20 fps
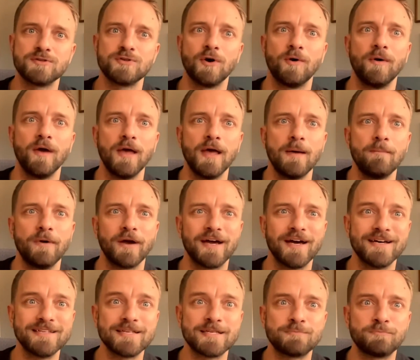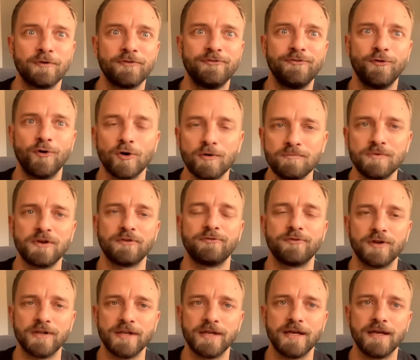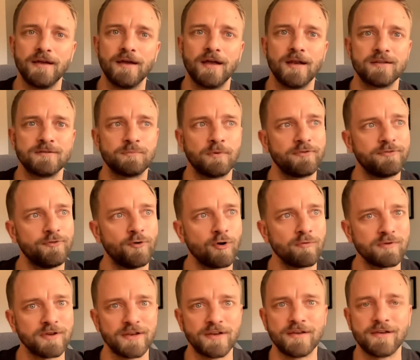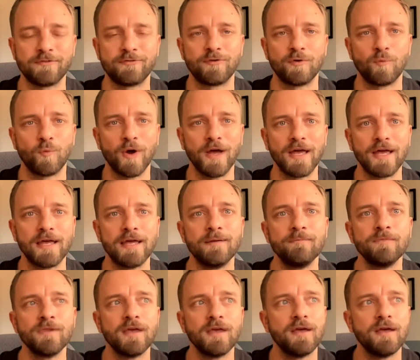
So because it's performed differently and it's performed in a different way,